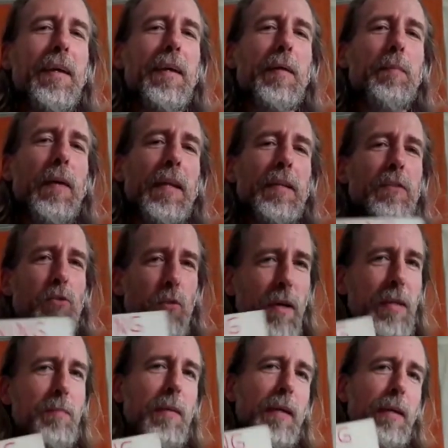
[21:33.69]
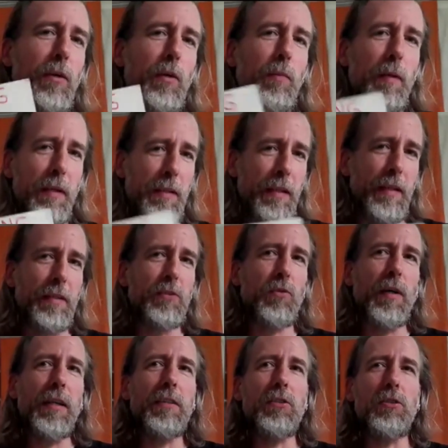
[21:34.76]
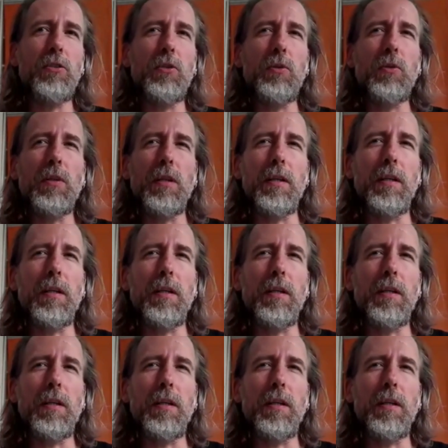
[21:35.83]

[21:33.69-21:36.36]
But I train my whole body. I try to do